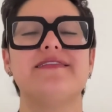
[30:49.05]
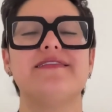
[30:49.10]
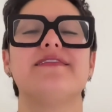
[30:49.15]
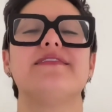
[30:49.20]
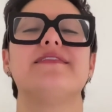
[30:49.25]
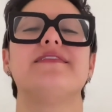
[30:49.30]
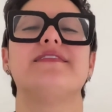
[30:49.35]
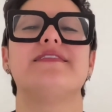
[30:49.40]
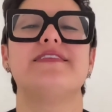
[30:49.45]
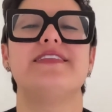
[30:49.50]

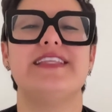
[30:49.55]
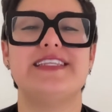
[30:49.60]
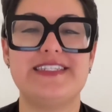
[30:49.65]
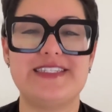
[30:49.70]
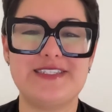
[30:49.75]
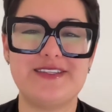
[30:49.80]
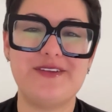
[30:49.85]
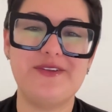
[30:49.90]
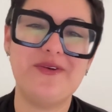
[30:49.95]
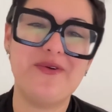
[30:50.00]
oh, this
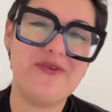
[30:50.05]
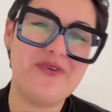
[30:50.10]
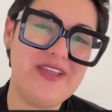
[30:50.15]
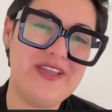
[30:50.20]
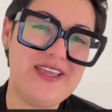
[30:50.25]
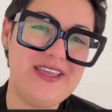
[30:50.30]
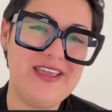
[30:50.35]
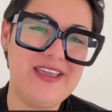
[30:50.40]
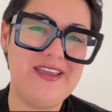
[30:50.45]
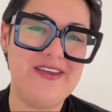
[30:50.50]
is
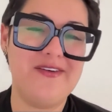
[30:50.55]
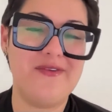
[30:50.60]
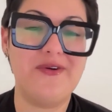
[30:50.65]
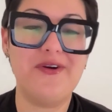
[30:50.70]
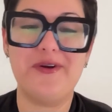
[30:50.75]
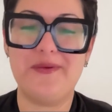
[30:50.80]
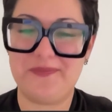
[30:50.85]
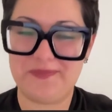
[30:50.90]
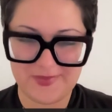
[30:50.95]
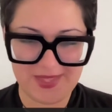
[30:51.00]
annoying,
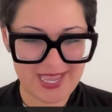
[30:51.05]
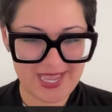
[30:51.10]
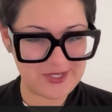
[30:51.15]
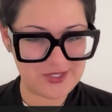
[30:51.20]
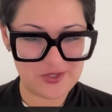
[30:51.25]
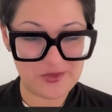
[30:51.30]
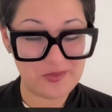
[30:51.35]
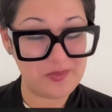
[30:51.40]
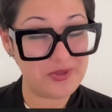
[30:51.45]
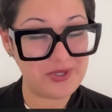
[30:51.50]
or
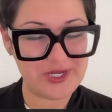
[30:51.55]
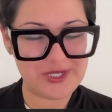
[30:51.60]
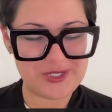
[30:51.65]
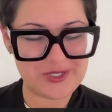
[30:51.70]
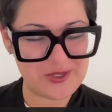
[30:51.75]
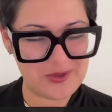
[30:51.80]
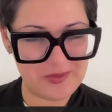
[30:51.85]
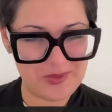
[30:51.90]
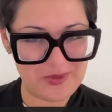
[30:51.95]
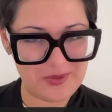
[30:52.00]
as you put it
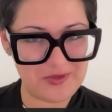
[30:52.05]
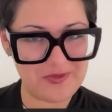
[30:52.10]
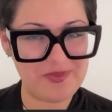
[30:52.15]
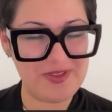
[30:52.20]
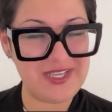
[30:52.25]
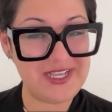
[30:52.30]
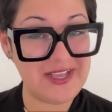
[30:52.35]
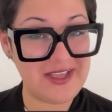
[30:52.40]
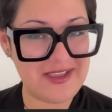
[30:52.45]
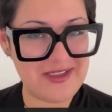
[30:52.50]
so
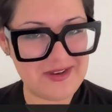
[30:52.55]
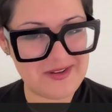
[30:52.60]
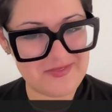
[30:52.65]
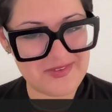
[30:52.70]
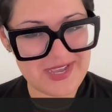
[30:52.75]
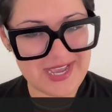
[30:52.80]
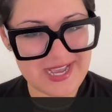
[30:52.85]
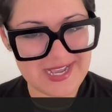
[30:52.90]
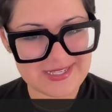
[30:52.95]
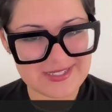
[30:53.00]
beautifully, kind of
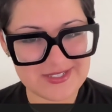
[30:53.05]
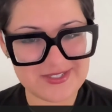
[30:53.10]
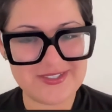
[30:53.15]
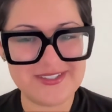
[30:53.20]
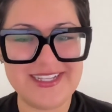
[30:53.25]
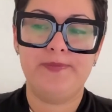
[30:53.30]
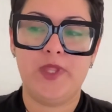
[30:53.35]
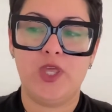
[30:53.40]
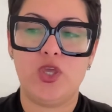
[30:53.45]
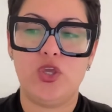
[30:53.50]
a hassle,